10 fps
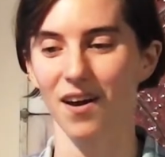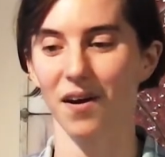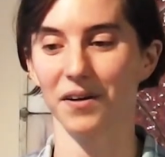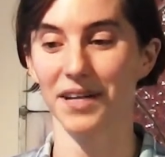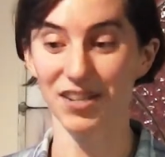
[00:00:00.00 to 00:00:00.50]

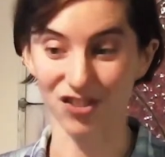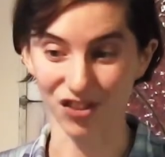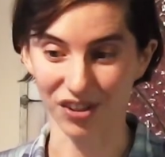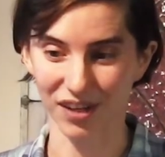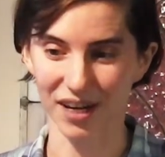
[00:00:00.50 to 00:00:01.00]
on
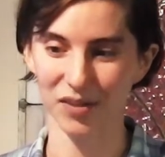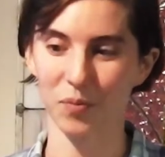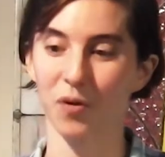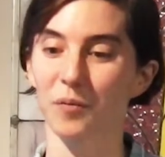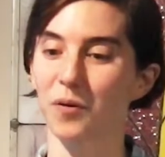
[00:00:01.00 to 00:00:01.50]
nature and
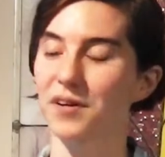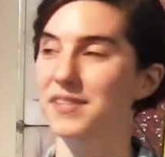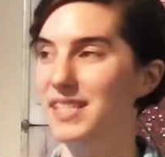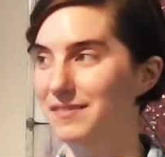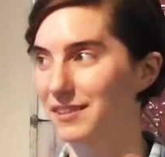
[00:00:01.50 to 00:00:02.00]
more and more on
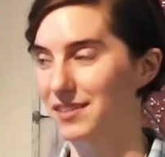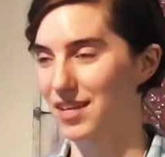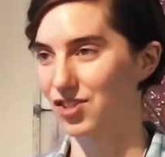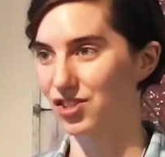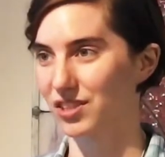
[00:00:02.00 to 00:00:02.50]

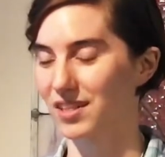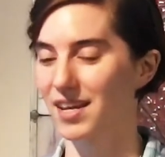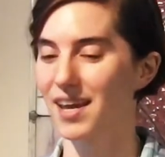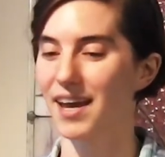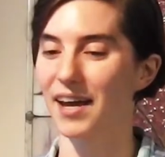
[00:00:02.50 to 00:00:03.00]
civilization
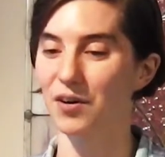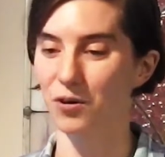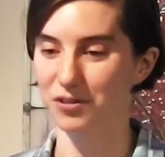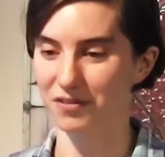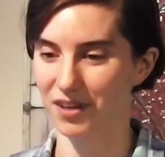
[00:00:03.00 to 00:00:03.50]
and
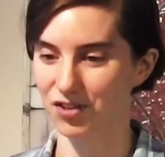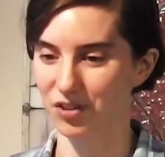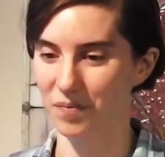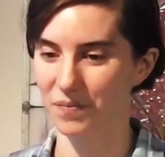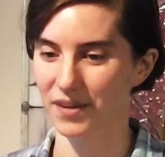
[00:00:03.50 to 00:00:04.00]

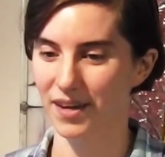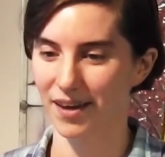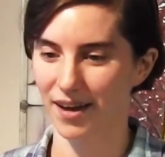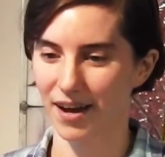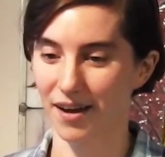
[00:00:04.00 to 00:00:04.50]
cultivation.
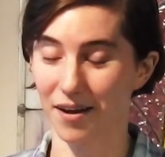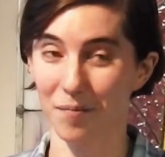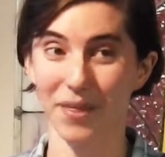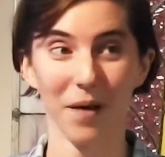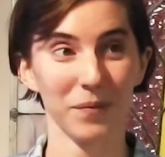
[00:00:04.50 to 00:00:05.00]

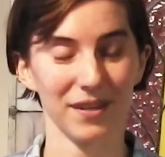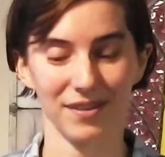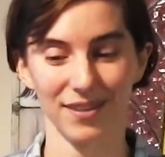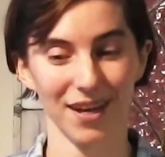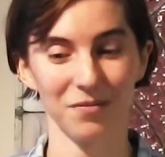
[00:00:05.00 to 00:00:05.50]
Um, that being
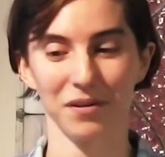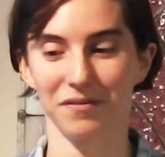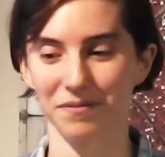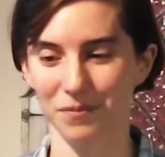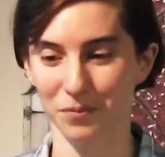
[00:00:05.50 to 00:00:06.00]
said, we've
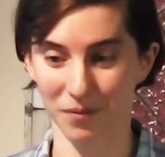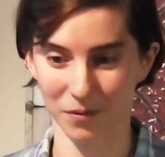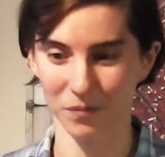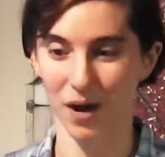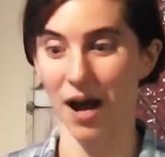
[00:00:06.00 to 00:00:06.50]

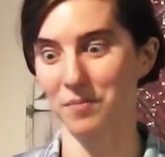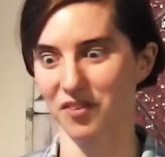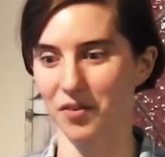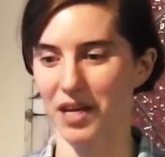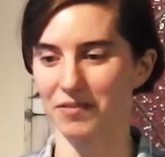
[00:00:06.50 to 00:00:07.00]
I'm
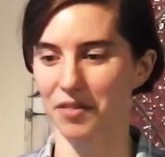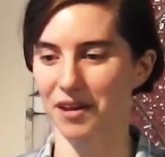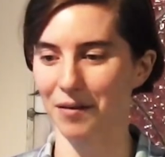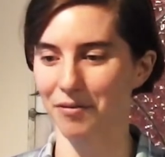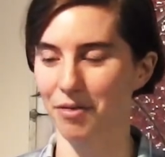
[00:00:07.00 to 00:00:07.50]
viewing
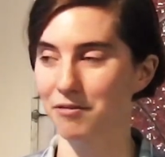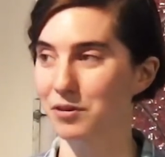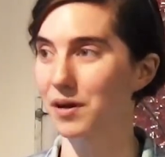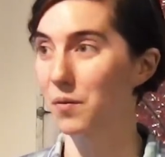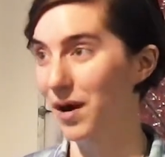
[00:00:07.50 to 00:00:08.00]
everything
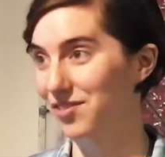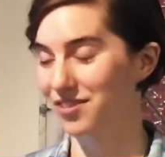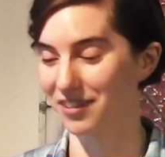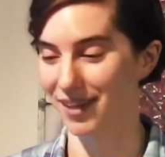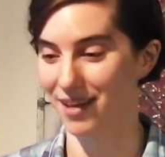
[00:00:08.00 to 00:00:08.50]
through a
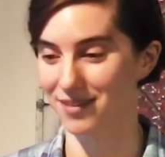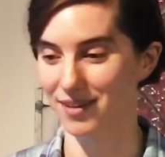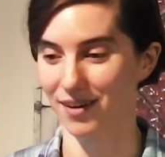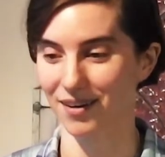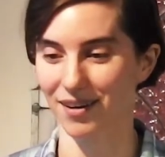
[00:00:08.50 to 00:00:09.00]
Western lens
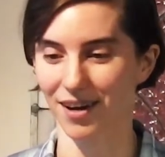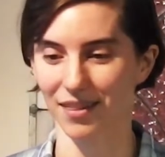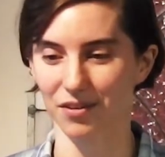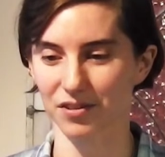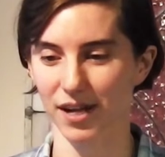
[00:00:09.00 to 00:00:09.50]
here,
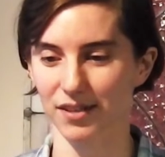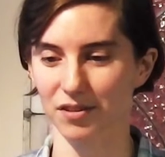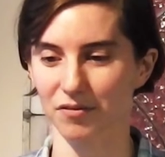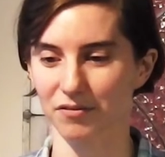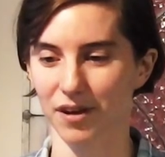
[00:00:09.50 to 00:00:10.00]
and there's lots
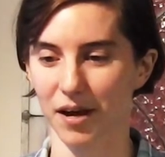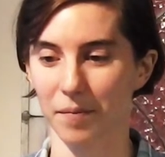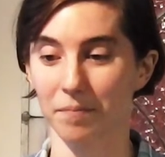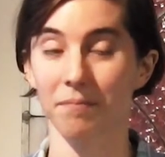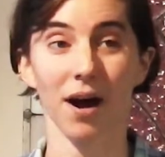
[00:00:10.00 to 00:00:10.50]
of um,
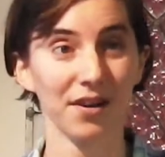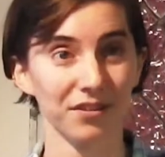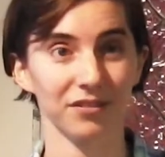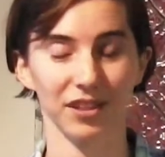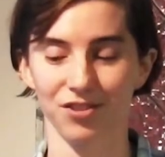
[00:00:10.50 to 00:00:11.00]

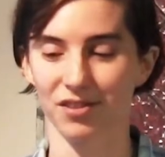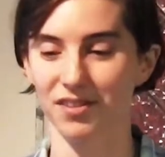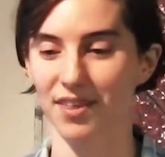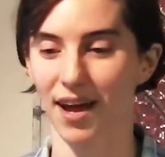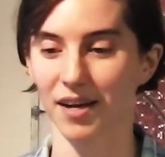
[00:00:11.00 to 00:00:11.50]
modern religions
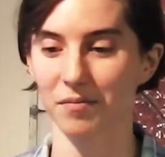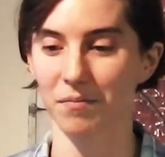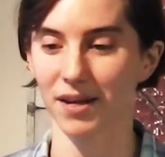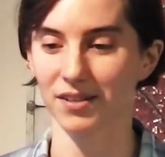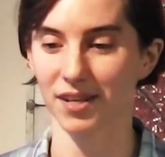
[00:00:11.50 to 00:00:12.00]
that
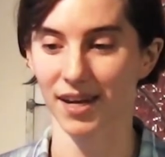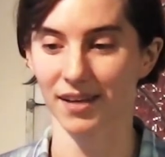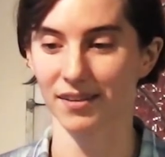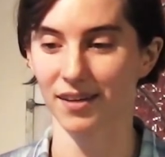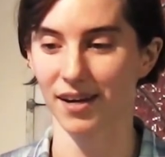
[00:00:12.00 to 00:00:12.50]

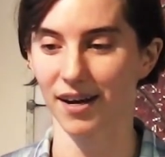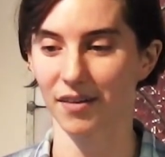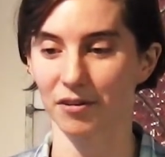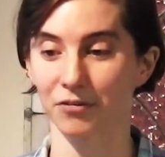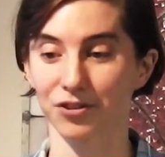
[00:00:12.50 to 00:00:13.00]
maintain uh,
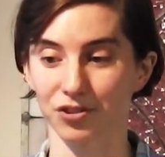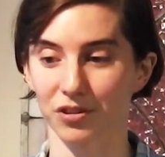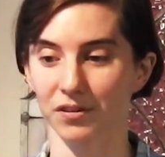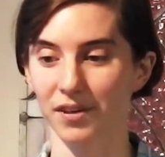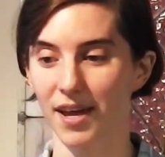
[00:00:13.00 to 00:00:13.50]
their
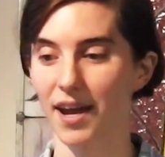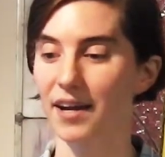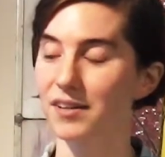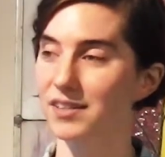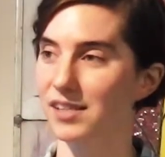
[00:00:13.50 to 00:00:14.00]
original
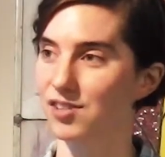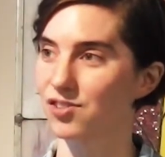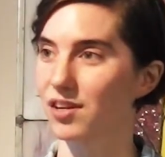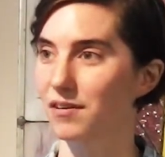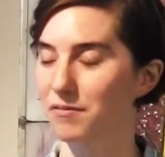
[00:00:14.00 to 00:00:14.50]
heritage
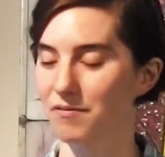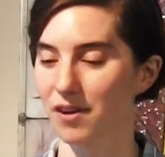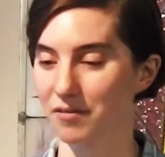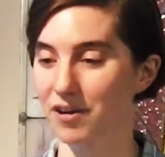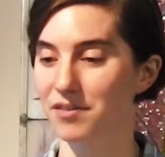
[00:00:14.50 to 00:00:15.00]
of,
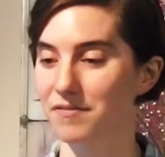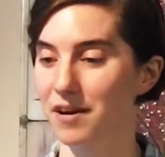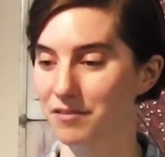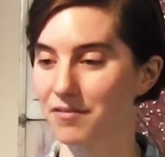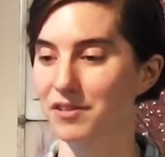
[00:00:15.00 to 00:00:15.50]
of, re
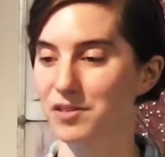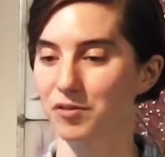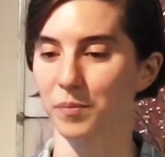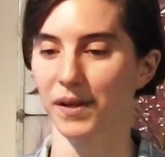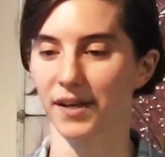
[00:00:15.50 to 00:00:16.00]
of, reverence for
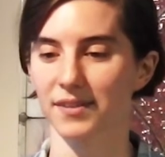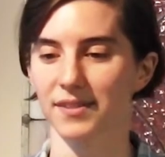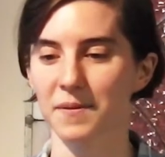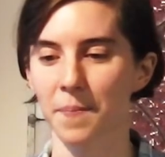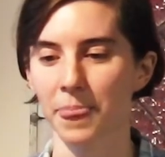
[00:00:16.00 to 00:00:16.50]

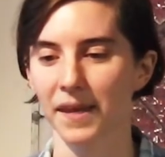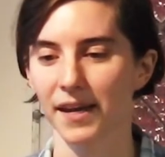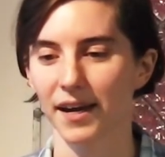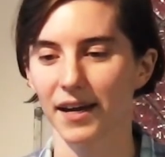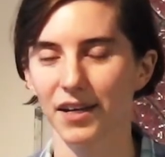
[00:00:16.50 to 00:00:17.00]
plants.
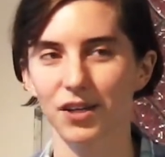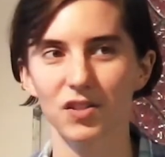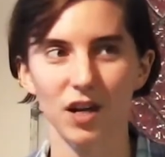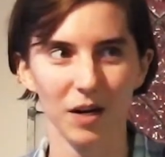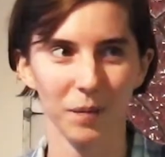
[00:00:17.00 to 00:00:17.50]
And I could
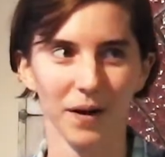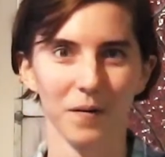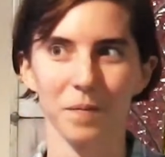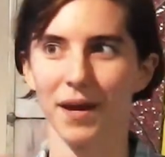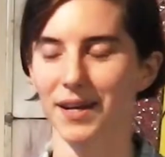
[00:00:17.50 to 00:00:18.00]
talk
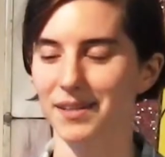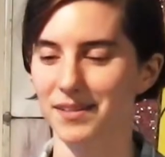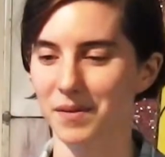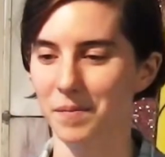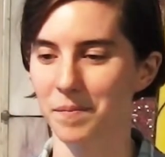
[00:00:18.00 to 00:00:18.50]
about
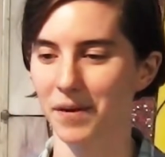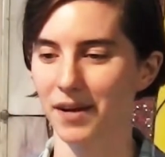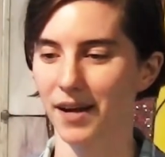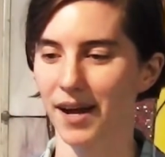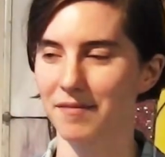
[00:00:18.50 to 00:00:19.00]
paganism,
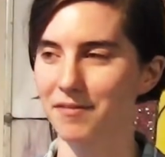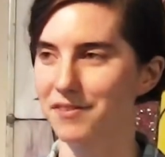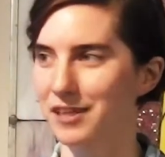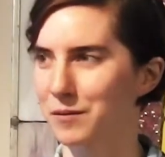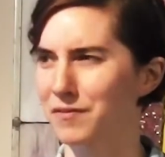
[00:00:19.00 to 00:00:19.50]
but I have a
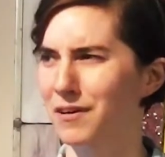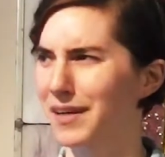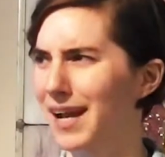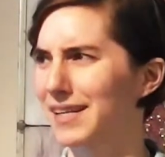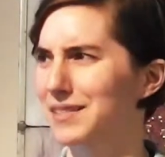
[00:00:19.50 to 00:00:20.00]
feeling we've
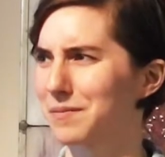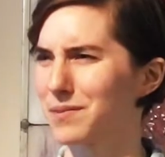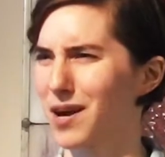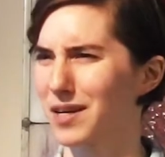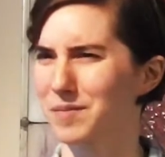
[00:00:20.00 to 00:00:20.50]
already had some
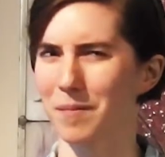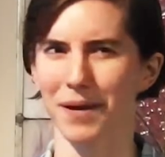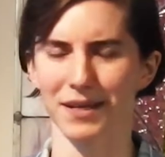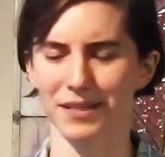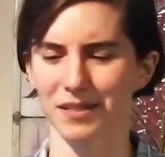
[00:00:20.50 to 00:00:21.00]
talks about
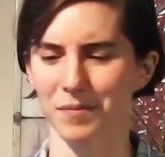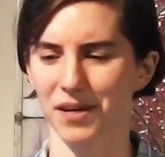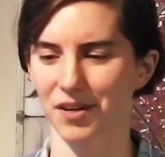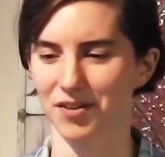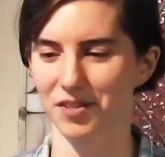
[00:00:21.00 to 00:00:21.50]
paganism
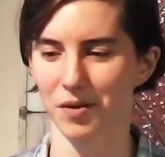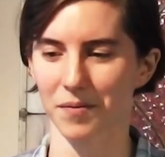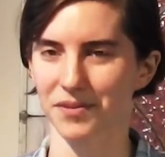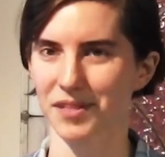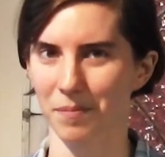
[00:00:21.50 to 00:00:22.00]
here, so I'll
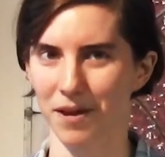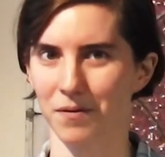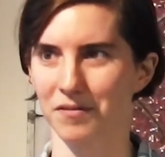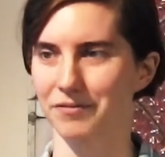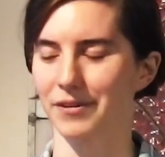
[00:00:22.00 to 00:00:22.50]
skip that
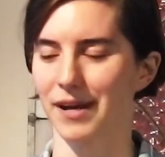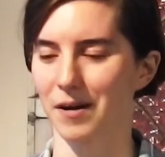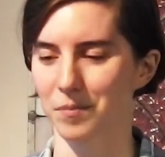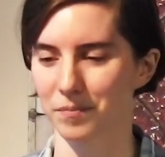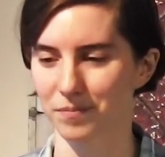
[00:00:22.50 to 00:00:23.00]
one for
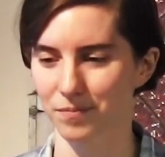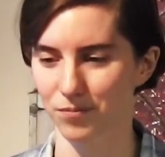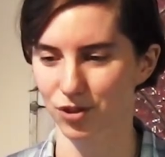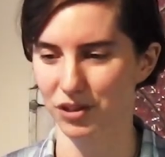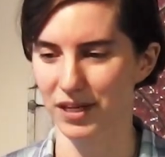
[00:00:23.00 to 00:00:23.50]
now.
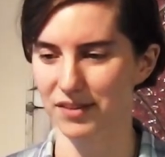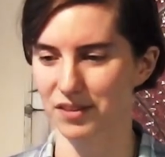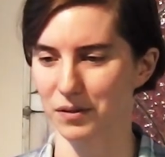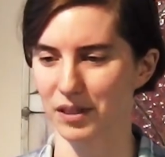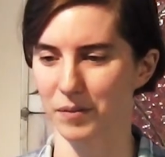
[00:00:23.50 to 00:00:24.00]
I'm sure you guys
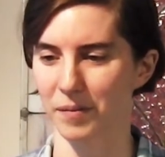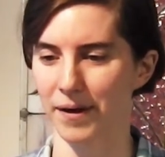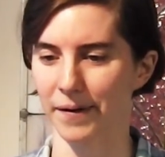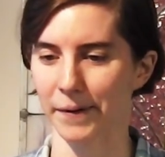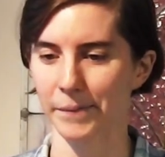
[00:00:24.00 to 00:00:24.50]
know a little bit
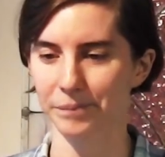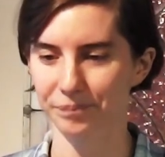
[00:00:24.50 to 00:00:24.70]
about it.